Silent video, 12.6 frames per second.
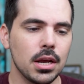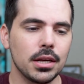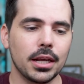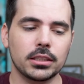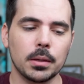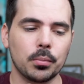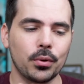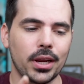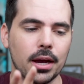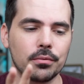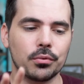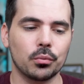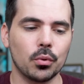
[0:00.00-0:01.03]
Next up, we
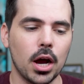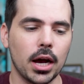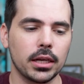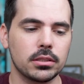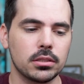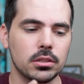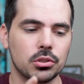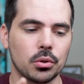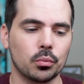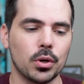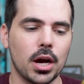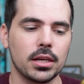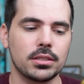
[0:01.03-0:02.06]
have Ross. So
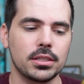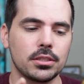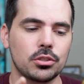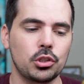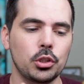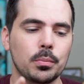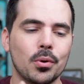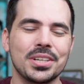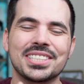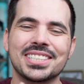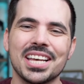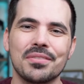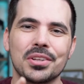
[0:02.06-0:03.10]
Ross is
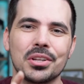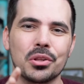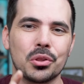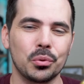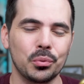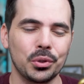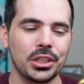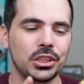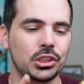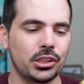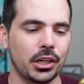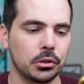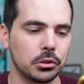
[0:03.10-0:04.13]
2.73
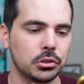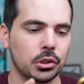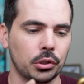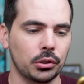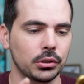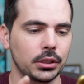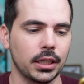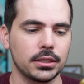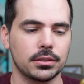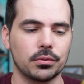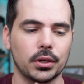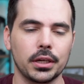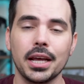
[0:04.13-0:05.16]
shares currently as
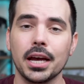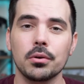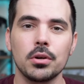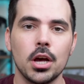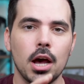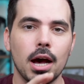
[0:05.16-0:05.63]
of right now.